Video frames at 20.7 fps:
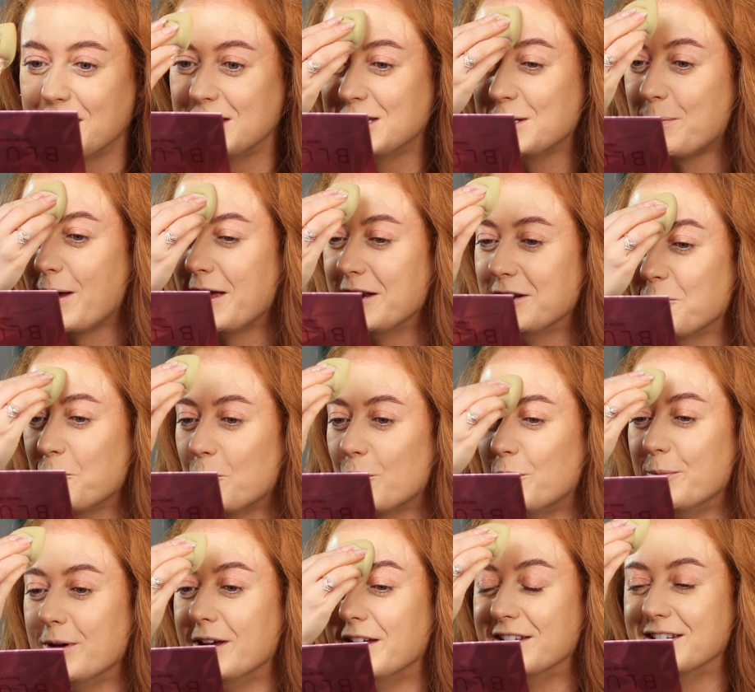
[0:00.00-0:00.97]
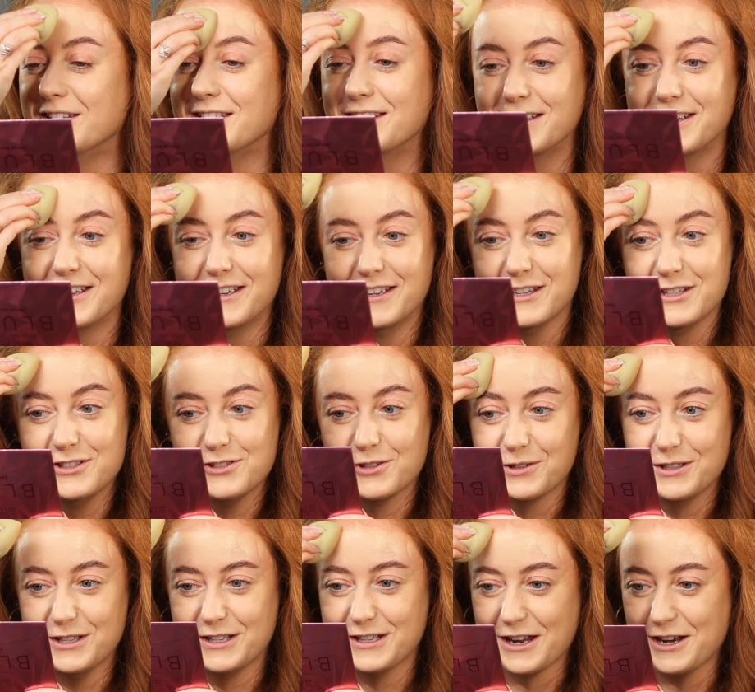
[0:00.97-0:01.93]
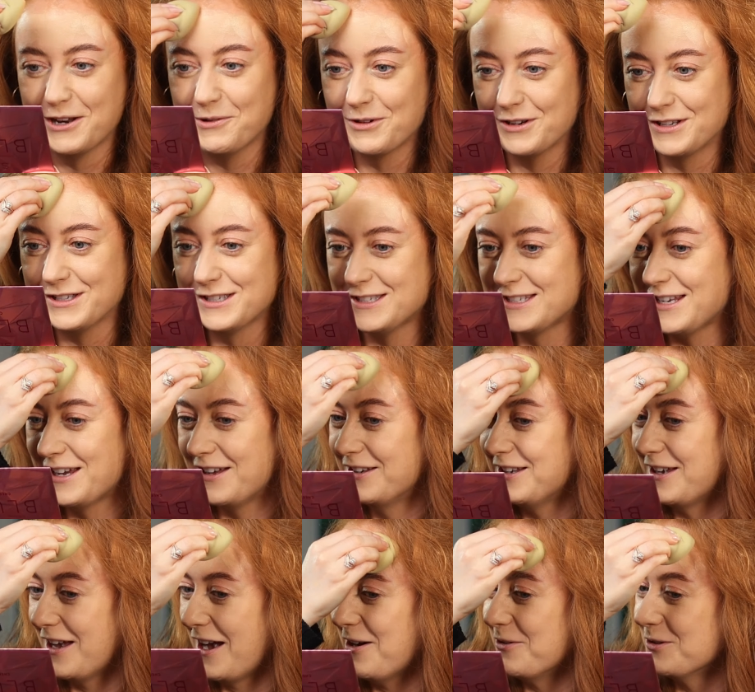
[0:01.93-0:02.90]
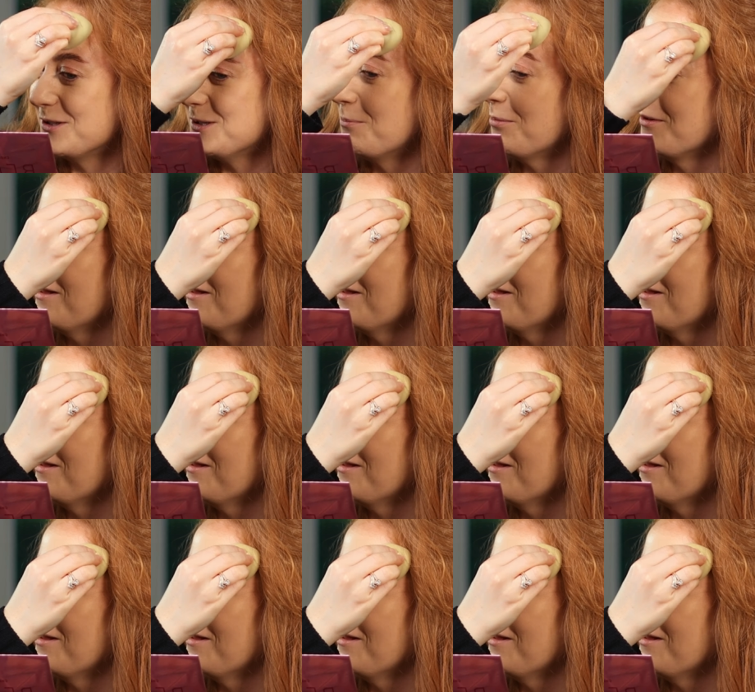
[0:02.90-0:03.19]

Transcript: independent woman. Don't need anyone to tell you how to